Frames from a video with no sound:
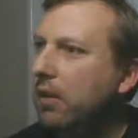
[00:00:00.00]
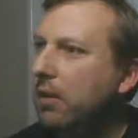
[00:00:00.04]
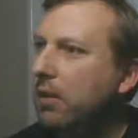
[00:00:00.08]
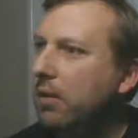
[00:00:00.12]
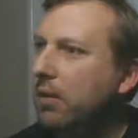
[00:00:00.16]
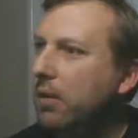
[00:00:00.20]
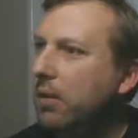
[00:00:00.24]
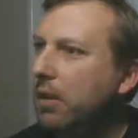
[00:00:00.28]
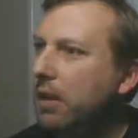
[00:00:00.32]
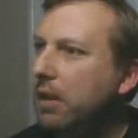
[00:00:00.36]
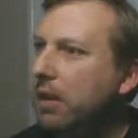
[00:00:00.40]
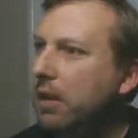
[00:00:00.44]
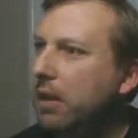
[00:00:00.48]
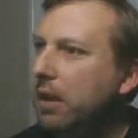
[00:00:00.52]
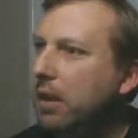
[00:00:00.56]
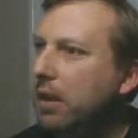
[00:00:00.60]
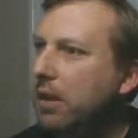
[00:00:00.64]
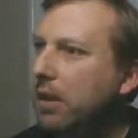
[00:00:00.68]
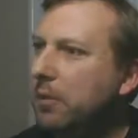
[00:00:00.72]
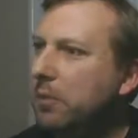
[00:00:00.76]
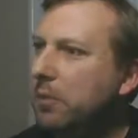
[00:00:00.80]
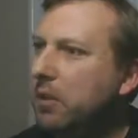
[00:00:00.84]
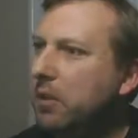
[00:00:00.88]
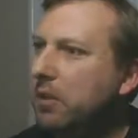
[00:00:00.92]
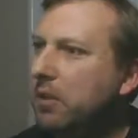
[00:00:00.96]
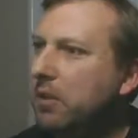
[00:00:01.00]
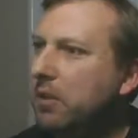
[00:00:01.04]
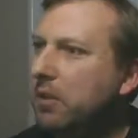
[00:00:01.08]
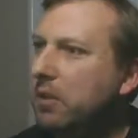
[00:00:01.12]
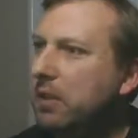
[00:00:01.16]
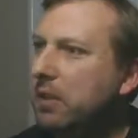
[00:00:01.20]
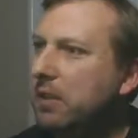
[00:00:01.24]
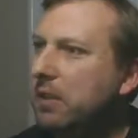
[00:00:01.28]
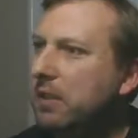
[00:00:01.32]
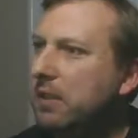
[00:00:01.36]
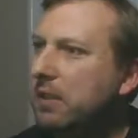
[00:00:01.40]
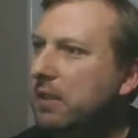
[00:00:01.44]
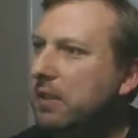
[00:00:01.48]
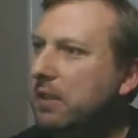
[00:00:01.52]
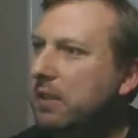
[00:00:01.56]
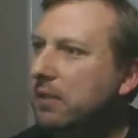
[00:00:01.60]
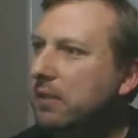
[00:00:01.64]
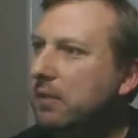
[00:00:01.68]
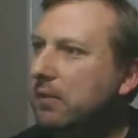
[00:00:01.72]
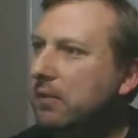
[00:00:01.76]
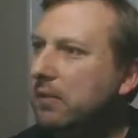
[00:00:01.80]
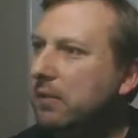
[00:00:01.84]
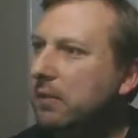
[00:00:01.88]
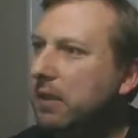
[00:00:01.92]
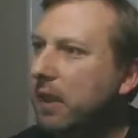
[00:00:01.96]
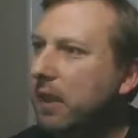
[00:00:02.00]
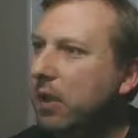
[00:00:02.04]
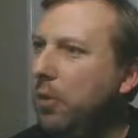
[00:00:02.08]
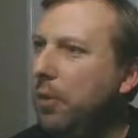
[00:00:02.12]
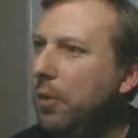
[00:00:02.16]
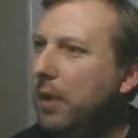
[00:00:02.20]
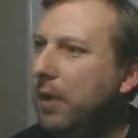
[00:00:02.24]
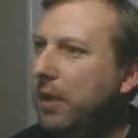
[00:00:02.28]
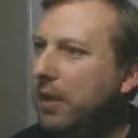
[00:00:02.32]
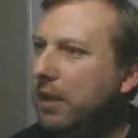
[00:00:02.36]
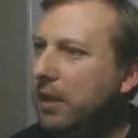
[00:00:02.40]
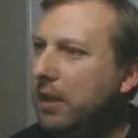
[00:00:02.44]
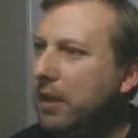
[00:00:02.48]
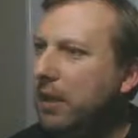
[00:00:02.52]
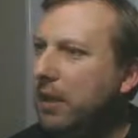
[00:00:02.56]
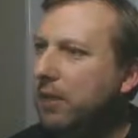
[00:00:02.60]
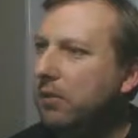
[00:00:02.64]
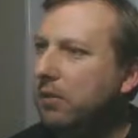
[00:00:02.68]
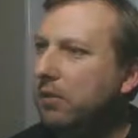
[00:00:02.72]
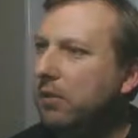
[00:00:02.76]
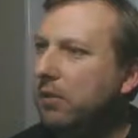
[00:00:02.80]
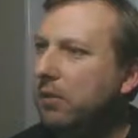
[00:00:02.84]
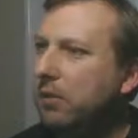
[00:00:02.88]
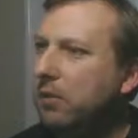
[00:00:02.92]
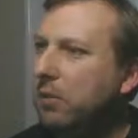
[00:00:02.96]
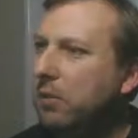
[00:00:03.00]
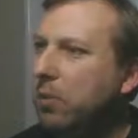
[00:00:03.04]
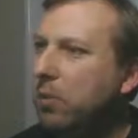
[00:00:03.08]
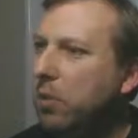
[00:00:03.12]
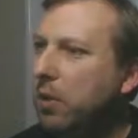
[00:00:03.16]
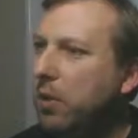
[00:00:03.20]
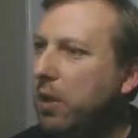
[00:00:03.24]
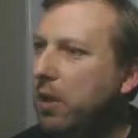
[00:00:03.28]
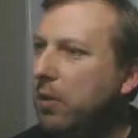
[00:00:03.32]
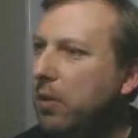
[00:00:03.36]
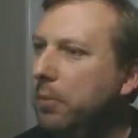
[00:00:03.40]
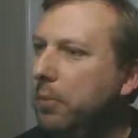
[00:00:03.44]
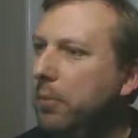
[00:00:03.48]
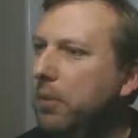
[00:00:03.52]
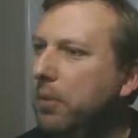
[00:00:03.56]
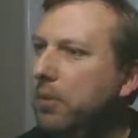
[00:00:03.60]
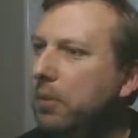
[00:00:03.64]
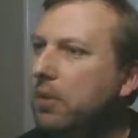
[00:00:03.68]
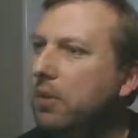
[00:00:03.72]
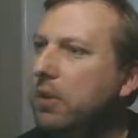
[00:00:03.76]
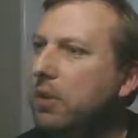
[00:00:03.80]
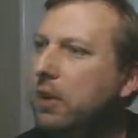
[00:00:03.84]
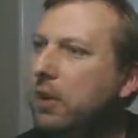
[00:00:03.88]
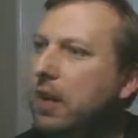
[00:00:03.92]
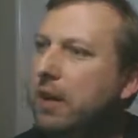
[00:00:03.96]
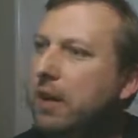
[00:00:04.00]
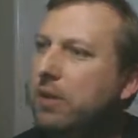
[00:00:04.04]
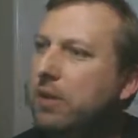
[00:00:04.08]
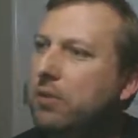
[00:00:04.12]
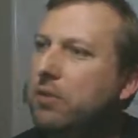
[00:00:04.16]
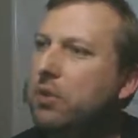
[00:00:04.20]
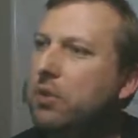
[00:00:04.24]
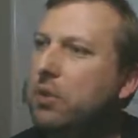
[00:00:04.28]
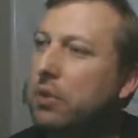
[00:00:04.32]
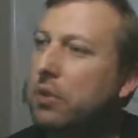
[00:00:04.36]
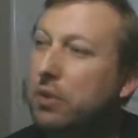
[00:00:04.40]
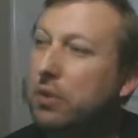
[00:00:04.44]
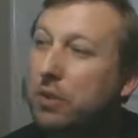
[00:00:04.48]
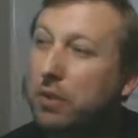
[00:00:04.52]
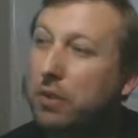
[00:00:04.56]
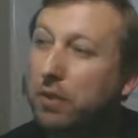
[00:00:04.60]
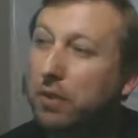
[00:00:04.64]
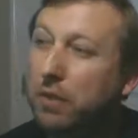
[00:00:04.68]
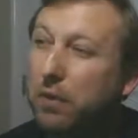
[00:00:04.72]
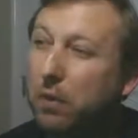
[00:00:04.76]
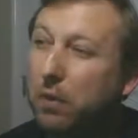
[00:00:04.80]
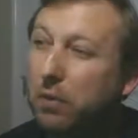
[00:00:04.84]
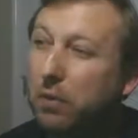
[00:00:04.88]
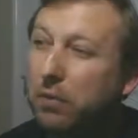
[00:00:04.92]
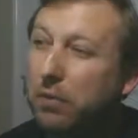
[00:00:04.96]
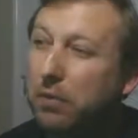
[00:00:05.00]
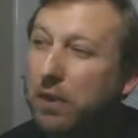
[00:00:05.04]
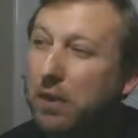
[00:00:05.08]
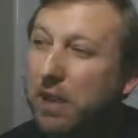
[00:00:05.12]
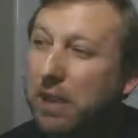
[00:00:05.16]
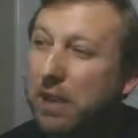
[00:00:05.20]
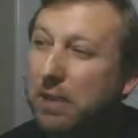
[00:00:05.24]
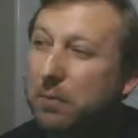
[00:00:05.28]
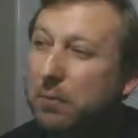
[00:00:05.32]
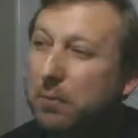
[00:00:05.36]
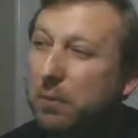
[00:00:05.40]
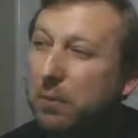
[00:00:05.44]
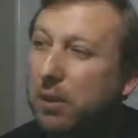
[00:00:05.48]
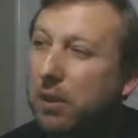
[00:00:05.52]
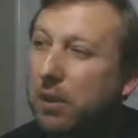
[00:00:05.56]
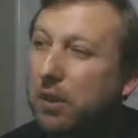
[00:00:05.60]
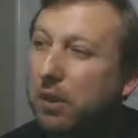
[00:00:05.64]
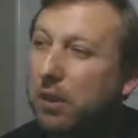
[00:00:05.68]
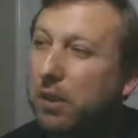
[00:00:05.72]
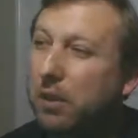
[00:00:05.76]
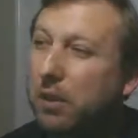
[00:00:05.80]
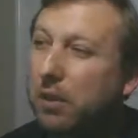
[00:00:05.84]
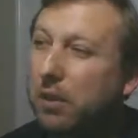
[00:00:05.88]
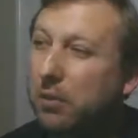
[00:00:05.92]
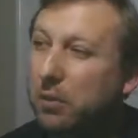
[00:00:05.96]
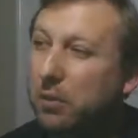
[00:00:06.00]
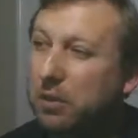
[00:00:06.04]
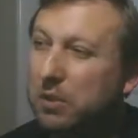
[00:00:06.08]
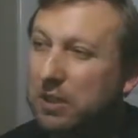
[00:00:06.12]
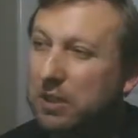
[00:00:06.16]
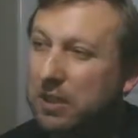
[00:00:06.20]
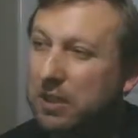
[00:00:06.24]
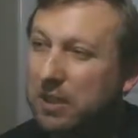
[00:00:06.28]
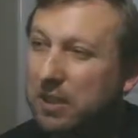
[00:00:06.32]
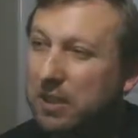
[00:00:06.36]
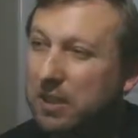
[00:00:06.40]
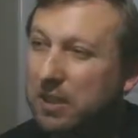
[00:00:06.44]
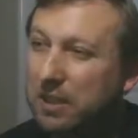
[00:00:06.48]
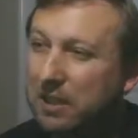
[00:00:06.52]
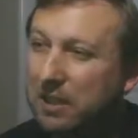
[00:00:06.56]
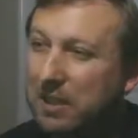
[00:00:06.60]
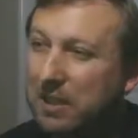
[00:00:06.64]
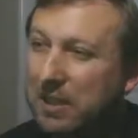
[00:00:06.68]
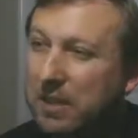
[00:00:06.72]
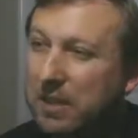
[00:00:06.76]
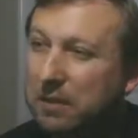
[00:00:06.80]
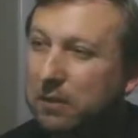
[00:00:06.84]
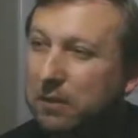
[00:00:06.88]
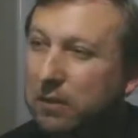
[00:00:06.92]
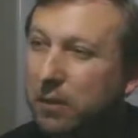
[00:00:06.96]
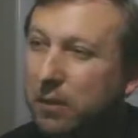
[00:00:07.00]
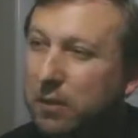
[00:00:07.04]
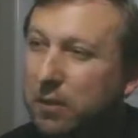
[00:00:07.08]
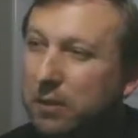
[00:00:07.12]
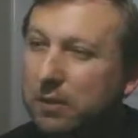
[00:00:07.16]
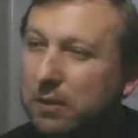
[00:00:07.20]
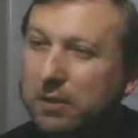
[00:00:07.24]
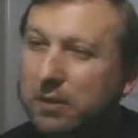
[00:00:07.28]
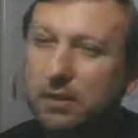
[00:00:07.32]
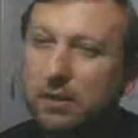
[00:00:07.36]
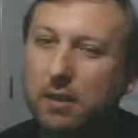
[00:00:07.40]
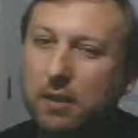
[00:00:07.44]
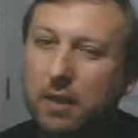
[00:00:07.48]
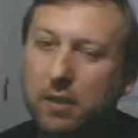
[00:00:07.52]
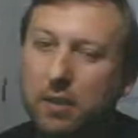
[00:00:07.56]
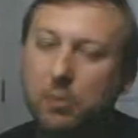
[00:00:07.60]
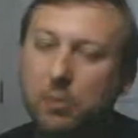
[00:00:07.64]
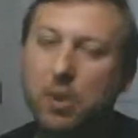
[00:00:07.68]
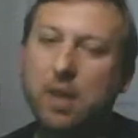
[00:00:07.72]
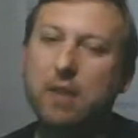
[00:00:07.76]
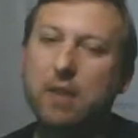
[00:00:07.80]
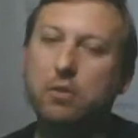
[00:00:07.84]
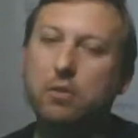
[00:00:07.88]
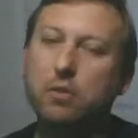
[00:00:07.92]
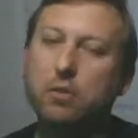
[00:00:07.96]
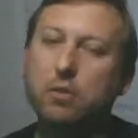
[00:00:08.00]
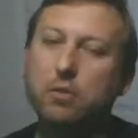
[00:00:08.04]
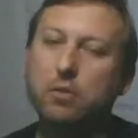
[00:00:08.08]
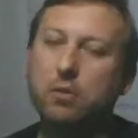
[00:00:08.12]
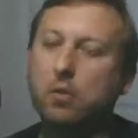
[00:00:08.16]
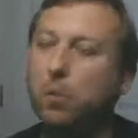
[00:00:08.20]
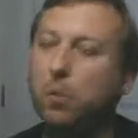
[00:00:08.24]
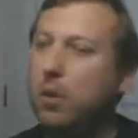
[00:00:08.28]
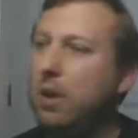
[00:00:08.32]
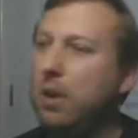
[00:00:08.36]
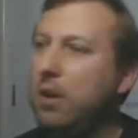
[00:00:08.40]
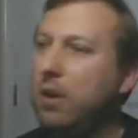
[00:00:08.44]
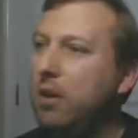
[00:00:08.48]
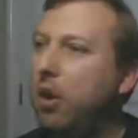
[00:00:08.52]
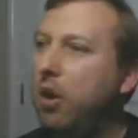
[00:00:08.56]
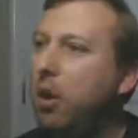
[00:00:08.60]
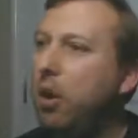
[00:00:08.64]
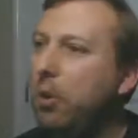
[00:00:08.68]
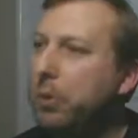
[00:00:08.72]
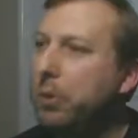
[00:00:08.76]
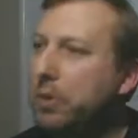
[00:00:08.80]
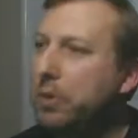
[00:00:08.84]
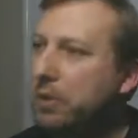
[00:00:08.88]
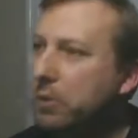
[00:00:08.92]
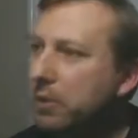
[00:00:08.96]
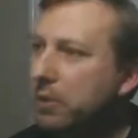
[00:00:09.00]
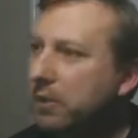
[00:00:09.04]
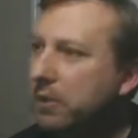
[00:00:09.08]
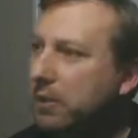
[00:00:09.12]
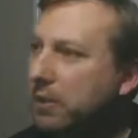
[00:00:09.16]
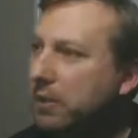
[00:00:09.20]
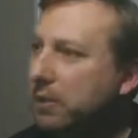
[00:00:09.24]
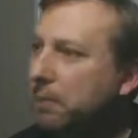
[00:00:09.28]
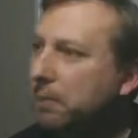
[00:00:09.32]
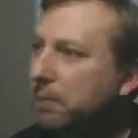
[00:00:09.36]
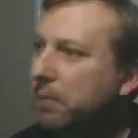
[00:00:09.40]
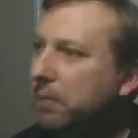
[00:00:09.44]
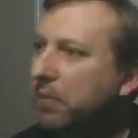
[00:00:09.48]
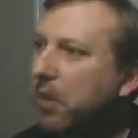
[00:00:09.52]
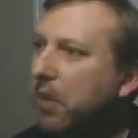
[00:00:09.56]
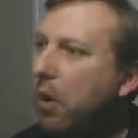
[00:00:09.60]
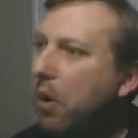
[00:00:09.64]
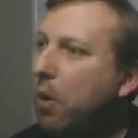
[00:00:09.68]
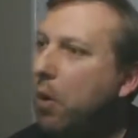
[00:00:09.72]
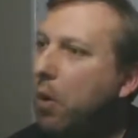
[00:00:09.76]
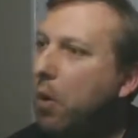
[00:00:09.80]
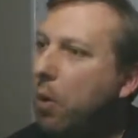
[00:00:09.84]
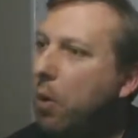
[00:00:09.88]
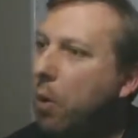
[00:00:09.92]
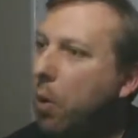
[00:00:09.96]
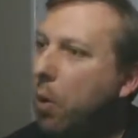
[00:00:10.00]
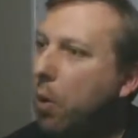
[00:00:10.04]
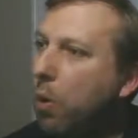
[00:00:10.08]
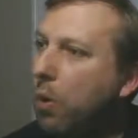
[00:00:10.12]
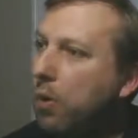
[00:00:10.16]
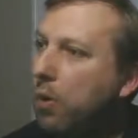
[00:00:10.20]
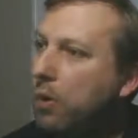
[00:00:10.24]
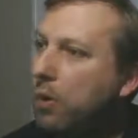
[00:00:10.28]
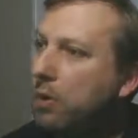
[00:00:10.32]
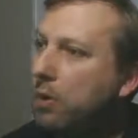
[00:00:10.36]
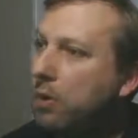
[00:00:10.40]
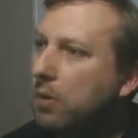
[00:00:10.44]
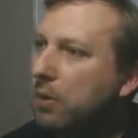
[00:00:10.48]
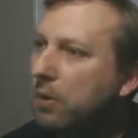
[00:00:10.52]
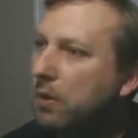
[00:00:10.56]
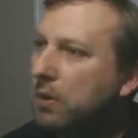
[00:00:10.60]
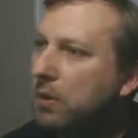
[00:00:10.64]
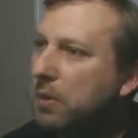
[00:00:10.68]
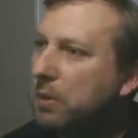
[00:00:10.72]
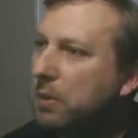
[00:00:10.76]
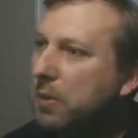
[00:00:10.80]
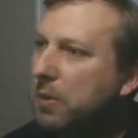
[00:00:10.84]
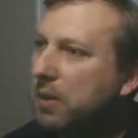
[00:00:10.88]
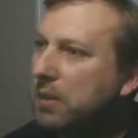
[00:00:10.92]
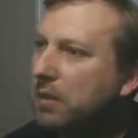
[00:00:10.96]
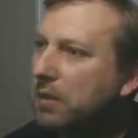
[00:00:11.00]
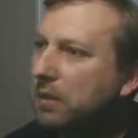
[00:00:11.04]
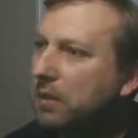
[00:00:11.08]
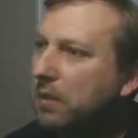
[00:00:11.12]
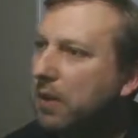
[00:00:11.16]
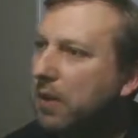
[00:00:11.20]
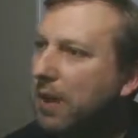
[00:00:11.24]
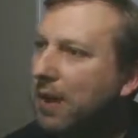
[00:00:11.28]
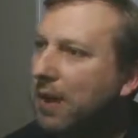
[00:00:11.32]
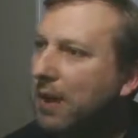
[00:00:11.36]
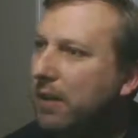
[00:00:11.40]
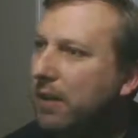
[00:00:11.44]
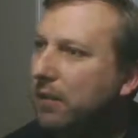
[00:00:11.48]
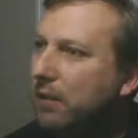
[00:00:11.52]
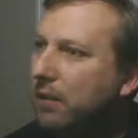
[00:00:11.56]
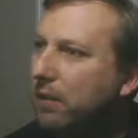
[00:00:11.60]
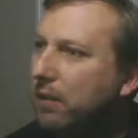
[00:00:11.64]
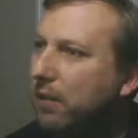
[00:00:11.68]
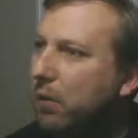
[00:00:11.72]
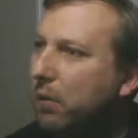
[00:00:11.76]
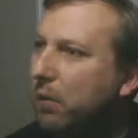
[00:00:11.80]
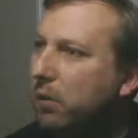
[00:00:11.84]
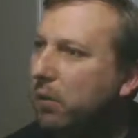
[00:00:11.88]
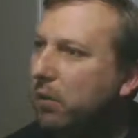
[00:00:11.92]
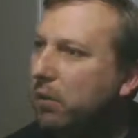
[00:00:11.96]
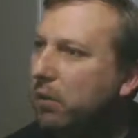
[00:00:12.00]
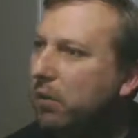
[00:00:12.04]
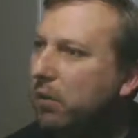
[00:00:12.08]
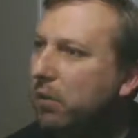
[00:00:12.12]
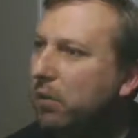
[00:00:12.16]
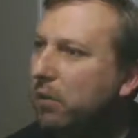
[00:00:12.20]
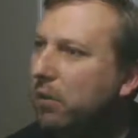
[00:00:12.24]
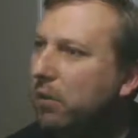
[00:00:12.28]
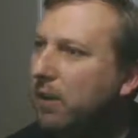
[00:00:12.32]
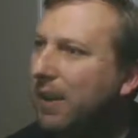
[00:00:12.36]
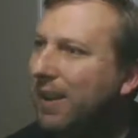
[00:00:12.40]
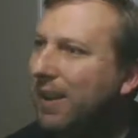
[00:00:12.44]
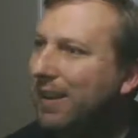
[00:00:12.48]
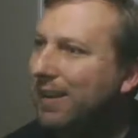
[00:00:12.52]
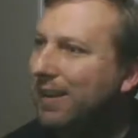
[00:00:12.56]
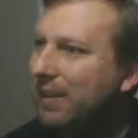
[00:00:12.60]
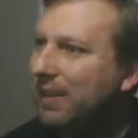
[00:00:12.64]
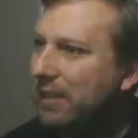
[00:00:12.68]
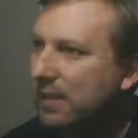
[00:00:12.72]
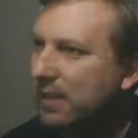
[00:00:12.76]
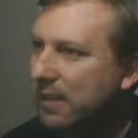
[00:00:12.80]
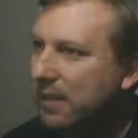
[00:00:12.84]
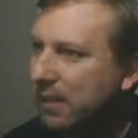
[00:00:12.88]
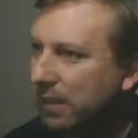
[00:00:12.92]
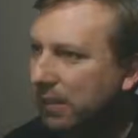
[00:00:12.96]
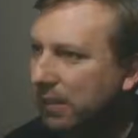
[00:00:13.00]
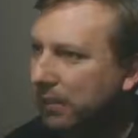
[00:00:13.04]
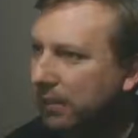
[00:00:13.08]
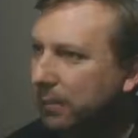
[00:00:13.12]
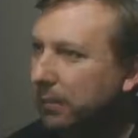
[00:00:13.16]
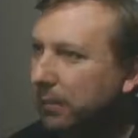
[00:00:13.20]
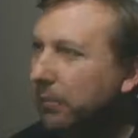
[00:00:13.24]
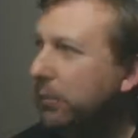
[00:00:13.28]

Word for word: all right, um, you can click this help icon for a little more help, but you can either choose a folder name which is the default uh, behavior, the way it always was. Or you can specify a folder ID.